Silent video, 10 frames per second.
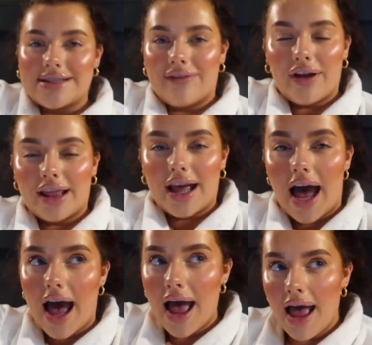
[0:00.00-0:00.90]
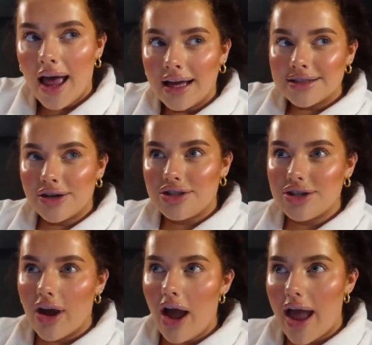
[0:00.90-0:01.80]
stuff like that. So
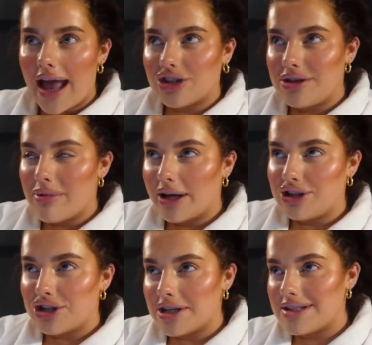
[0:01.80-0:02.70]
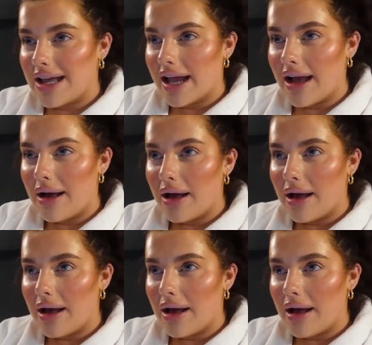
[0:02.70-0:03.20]
tonight I actually might just like